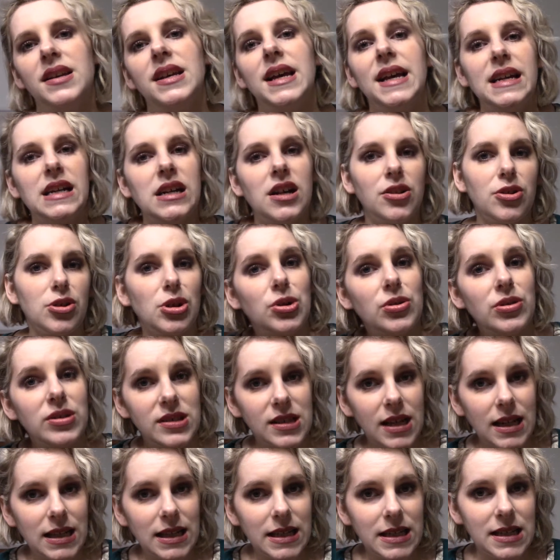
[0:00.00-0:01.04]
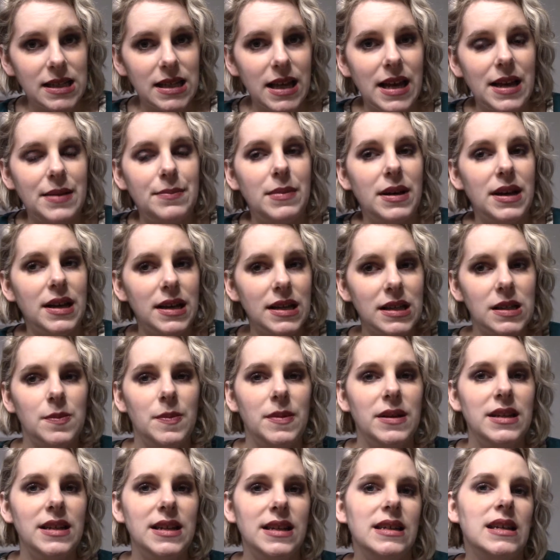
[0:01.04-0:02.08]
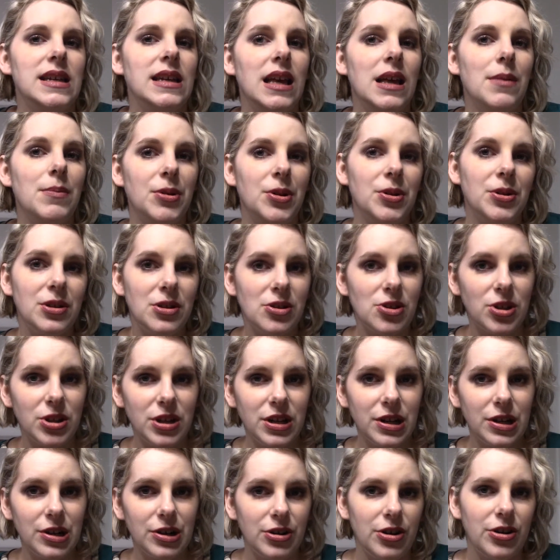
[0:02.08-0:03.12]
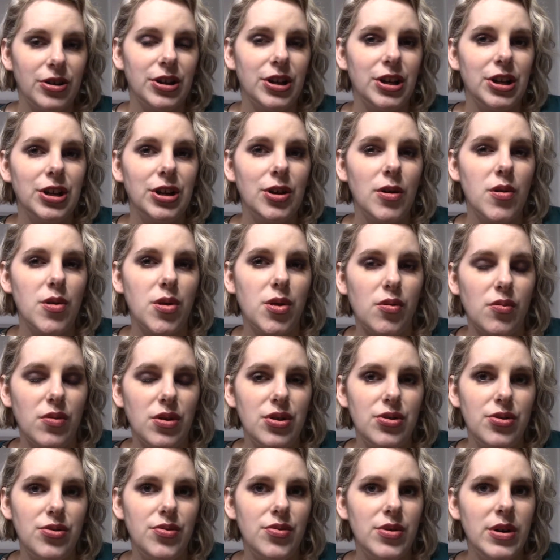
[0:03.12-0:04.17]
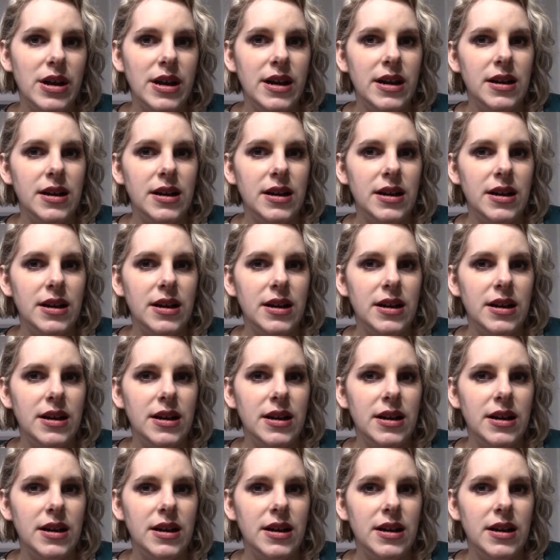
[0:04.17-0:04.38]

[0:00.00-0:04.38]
a Color Street stylist, and my husband, a chemical engineer, are going to go through